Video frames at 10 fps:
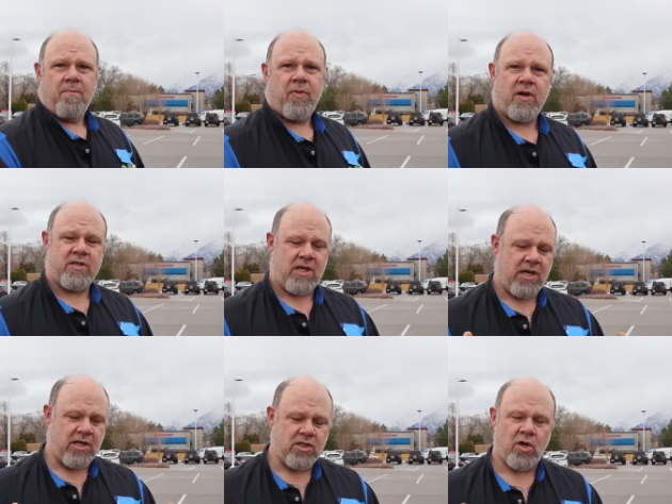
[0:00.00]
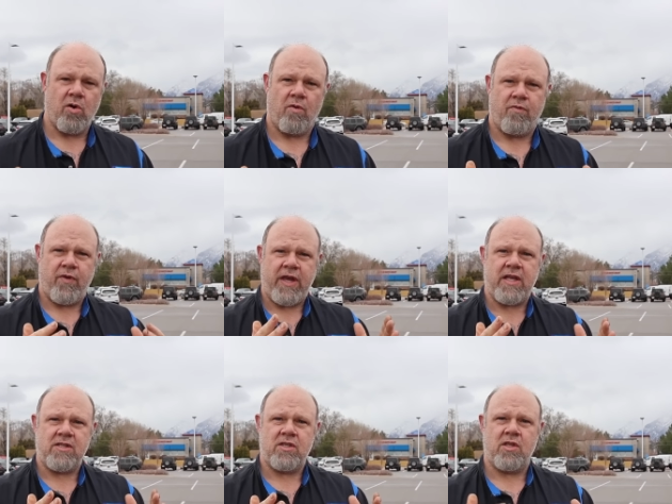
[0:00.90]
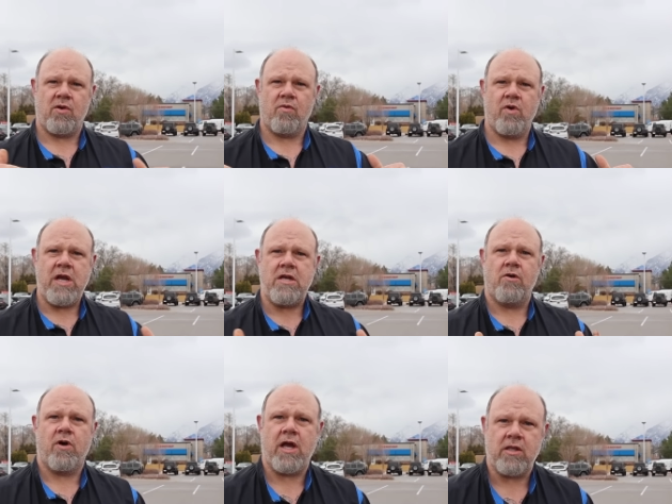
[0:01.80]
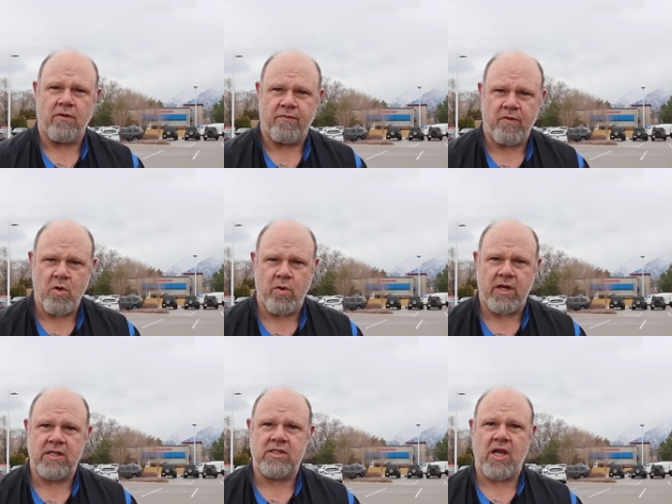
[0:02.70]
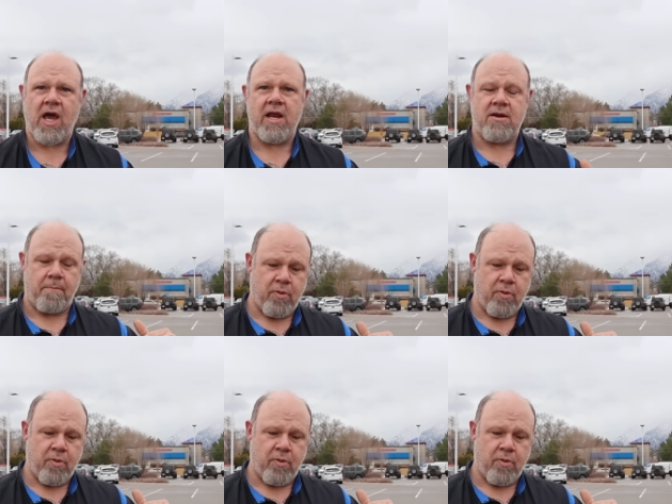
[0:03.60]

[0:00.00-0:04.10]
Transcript: there's internal fins that redirect the fluid inside to